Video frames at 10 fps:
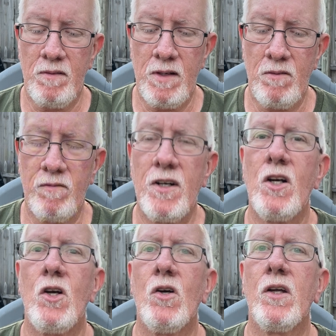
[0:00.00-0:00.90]

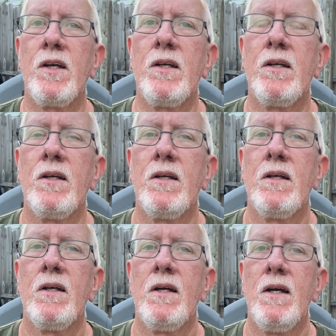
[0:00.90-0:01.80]
very early,
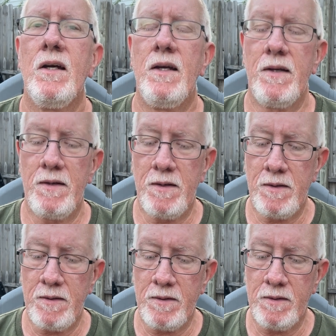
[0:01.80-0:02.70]
and
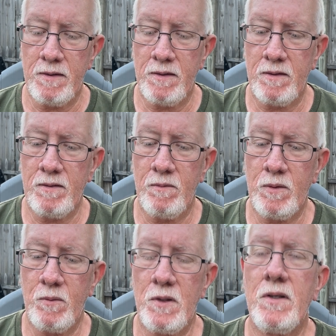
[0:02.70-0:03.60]
we
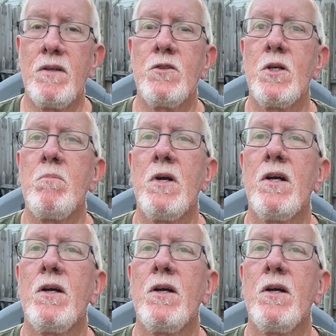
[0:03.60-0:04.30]
were in Sunbury,